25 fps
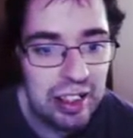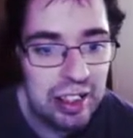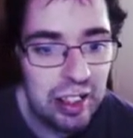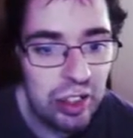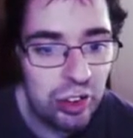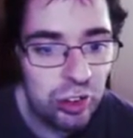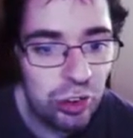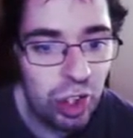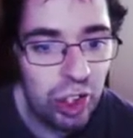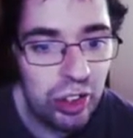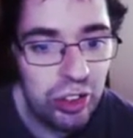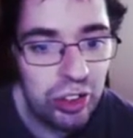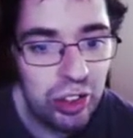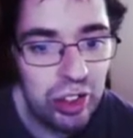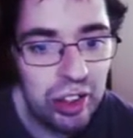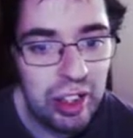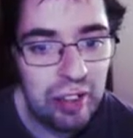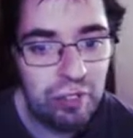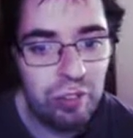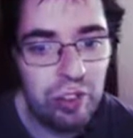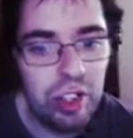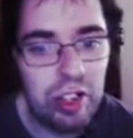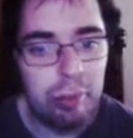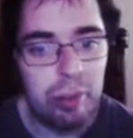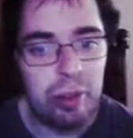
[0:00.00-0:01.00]
The structure
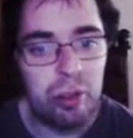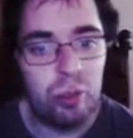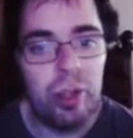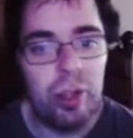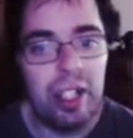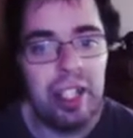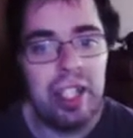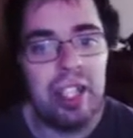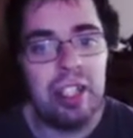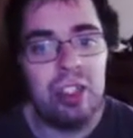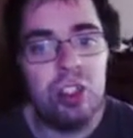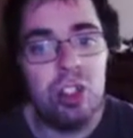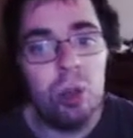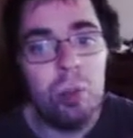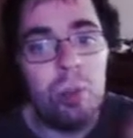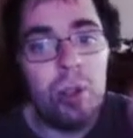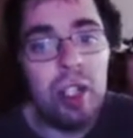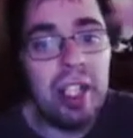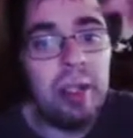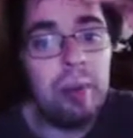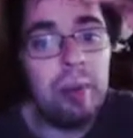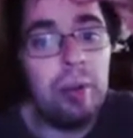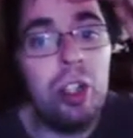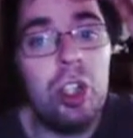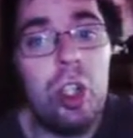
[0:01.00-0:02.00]
difference between a normal
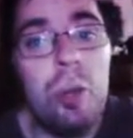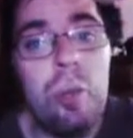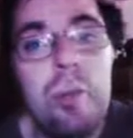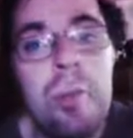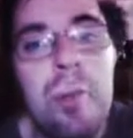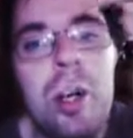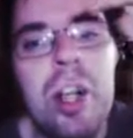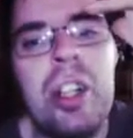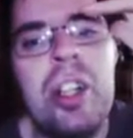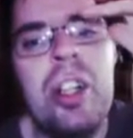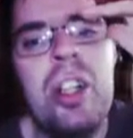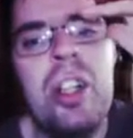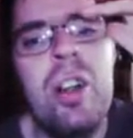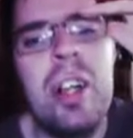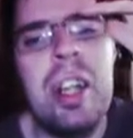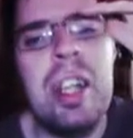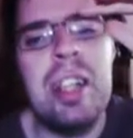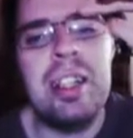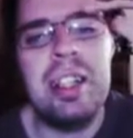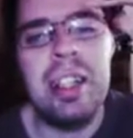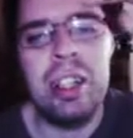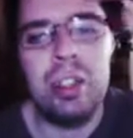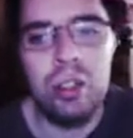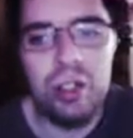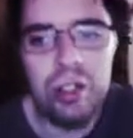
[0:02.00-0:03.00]
hemoglobin molecule and a
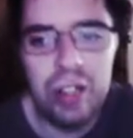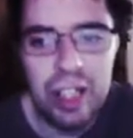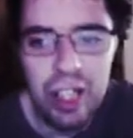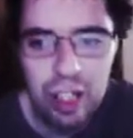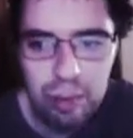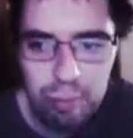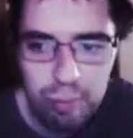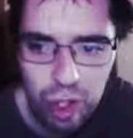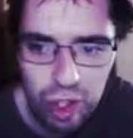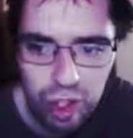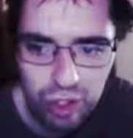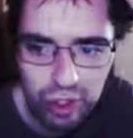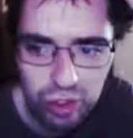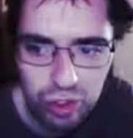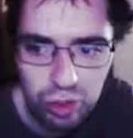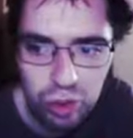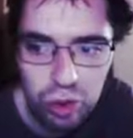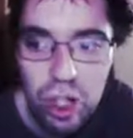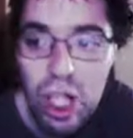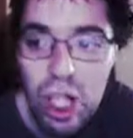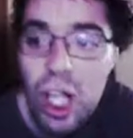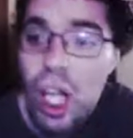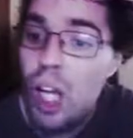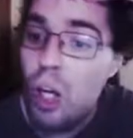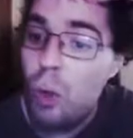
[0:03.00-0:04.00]
sickle cell molecule,
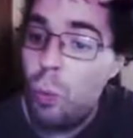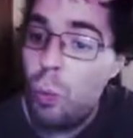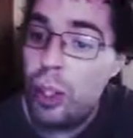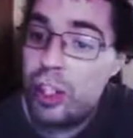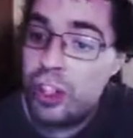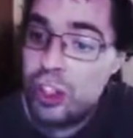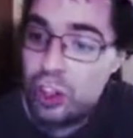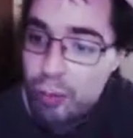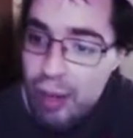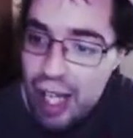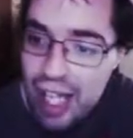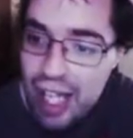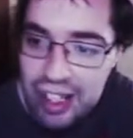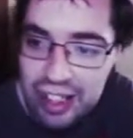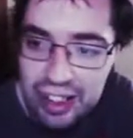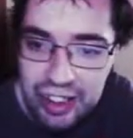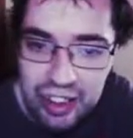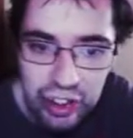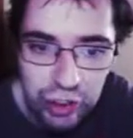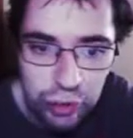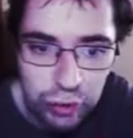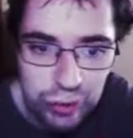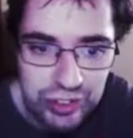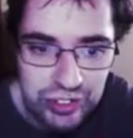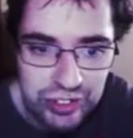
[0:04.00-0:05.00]
which dramatically
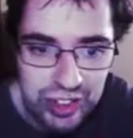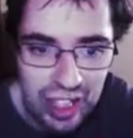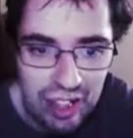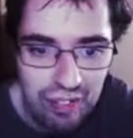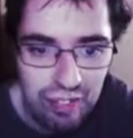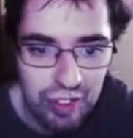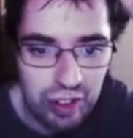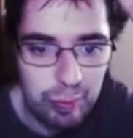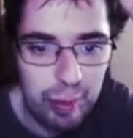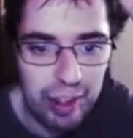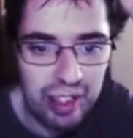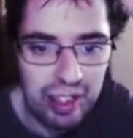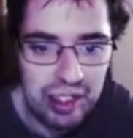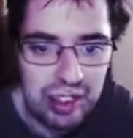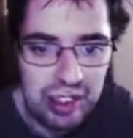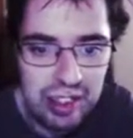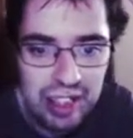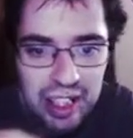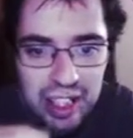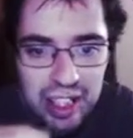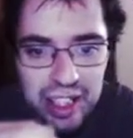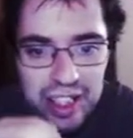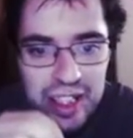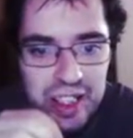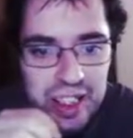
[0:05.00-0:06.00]
decreases life expectancy,
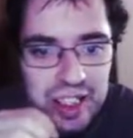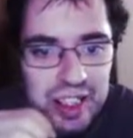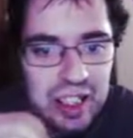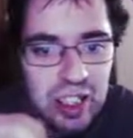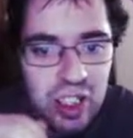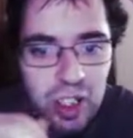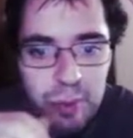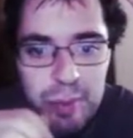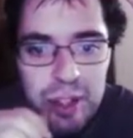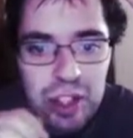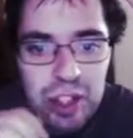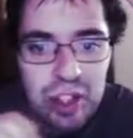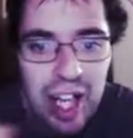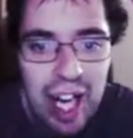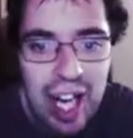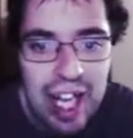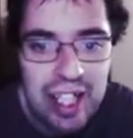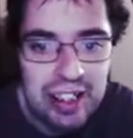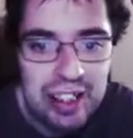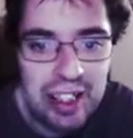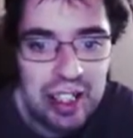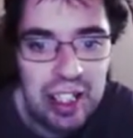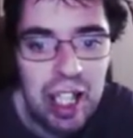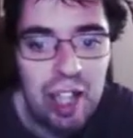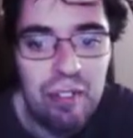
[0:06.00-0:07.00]
is a single amino
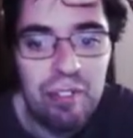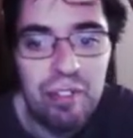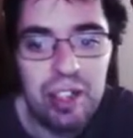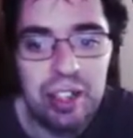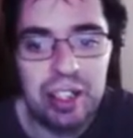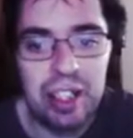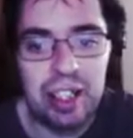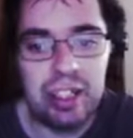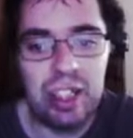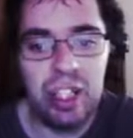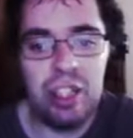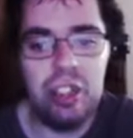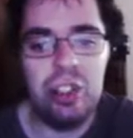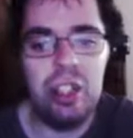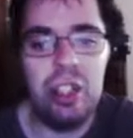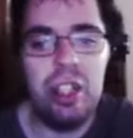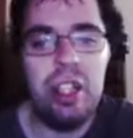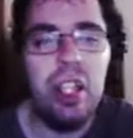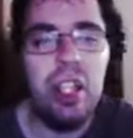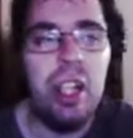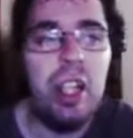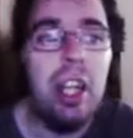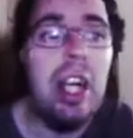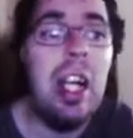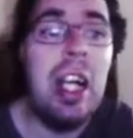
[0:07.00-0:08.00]
acid of the 600.
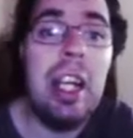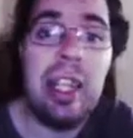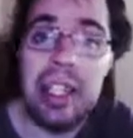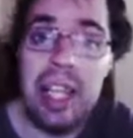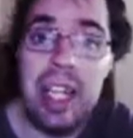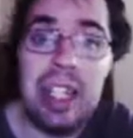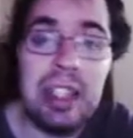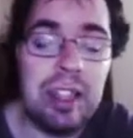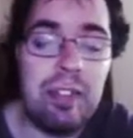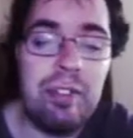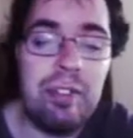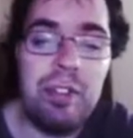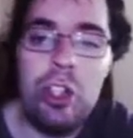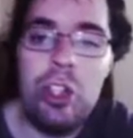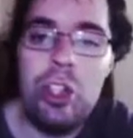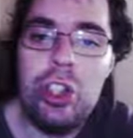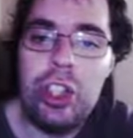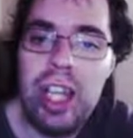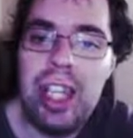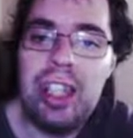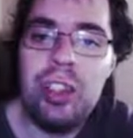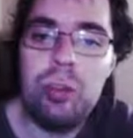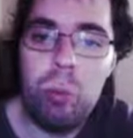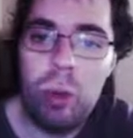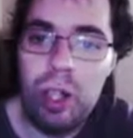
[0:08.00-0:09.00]
Yes, if you
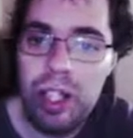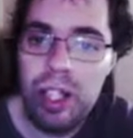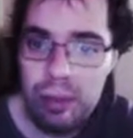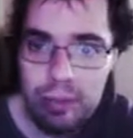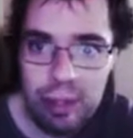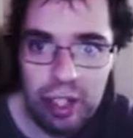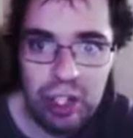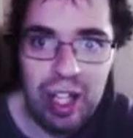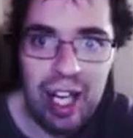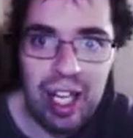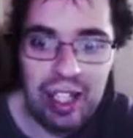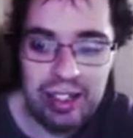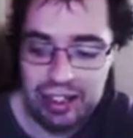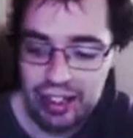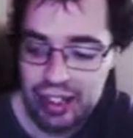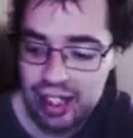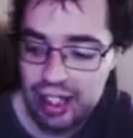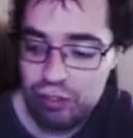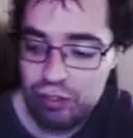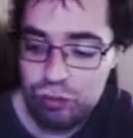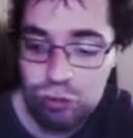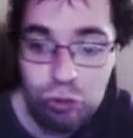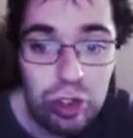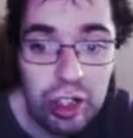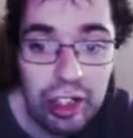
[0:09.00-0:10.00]
change one amino acid,
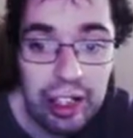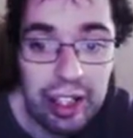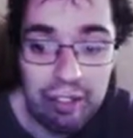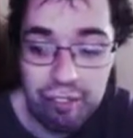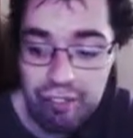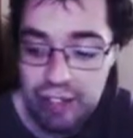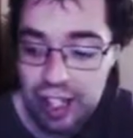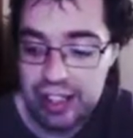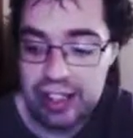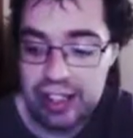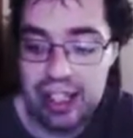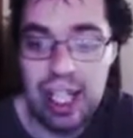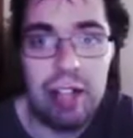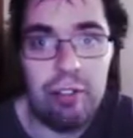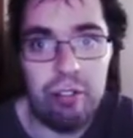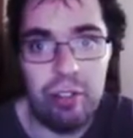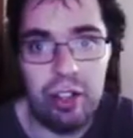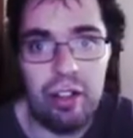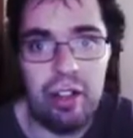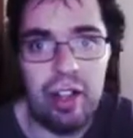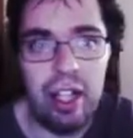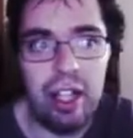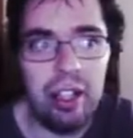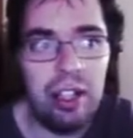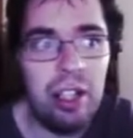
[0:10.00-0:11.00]
it really affects
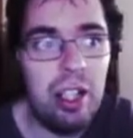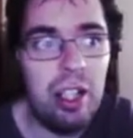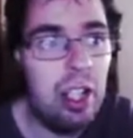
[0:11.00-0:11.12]
everything.